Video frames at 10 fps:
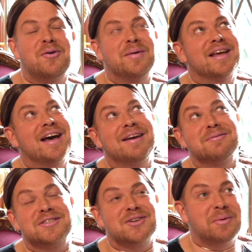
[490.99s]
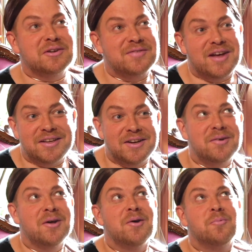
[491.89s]
oh my God, it was so much fun,
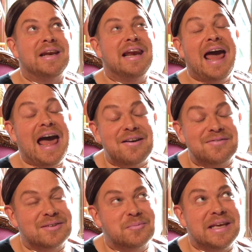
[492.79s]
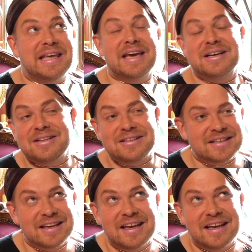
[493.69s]
We laughed and we giggled.